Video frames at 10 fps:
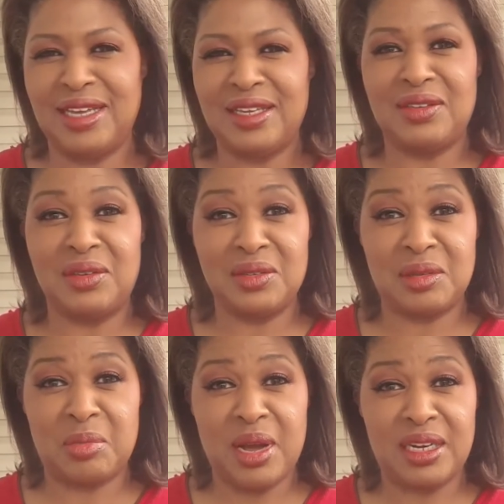You use
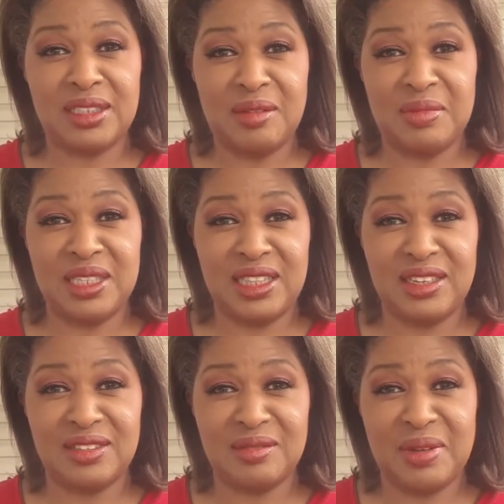the product up and then
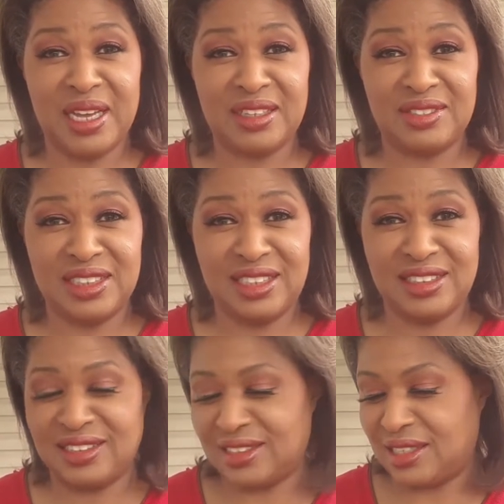there's a pack of seeds
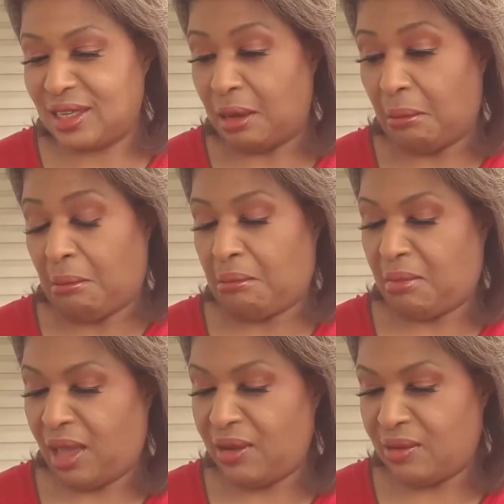inside.
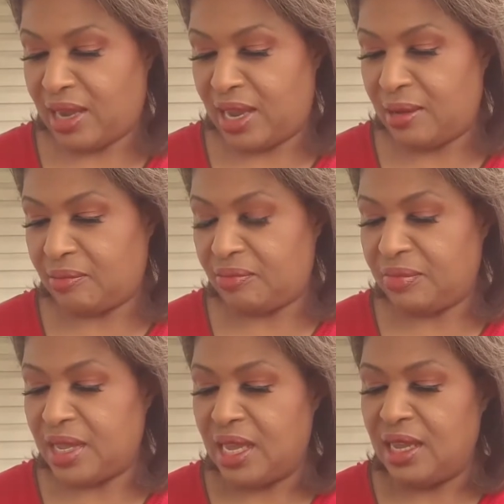Okay.
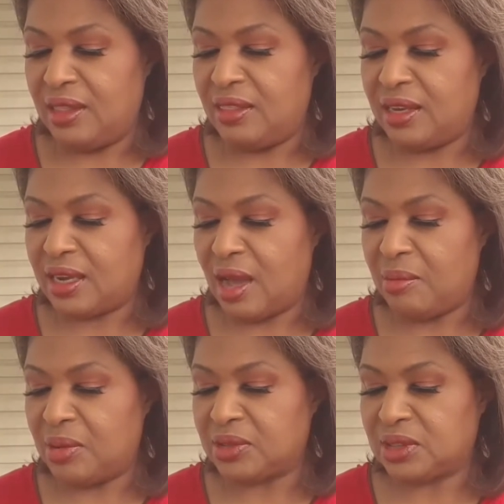Then
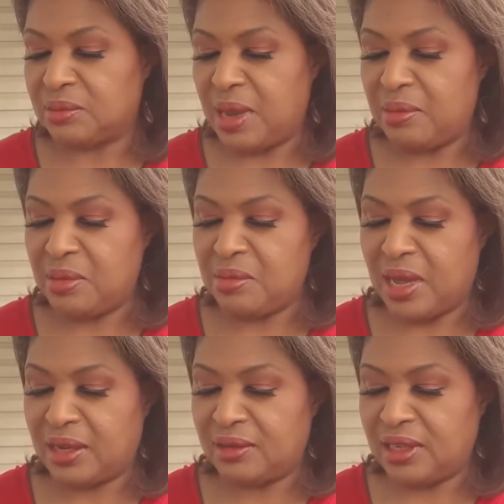compost the paper
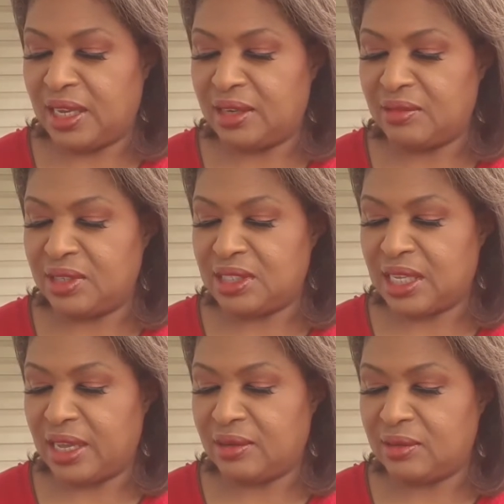bottle and
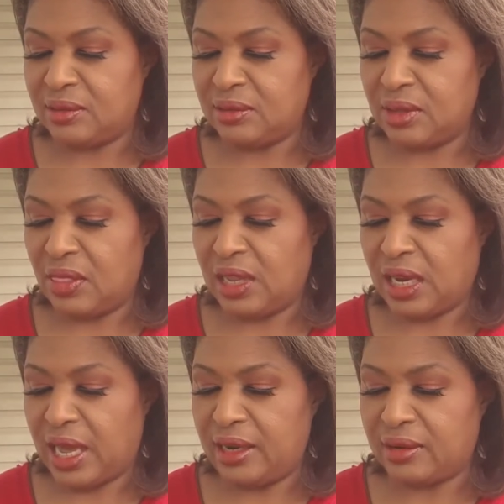recycle the
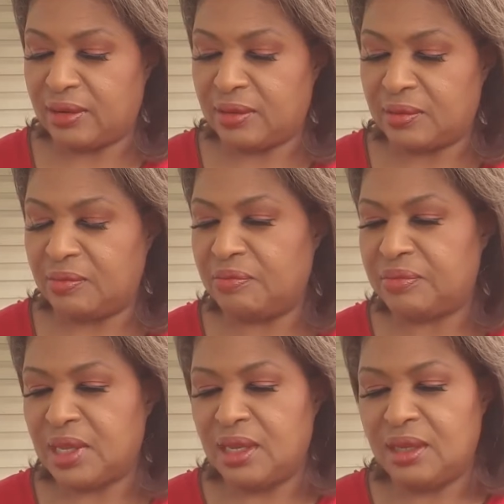liner.
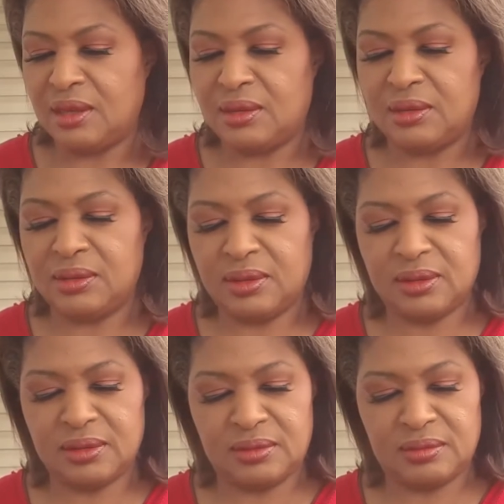Cool.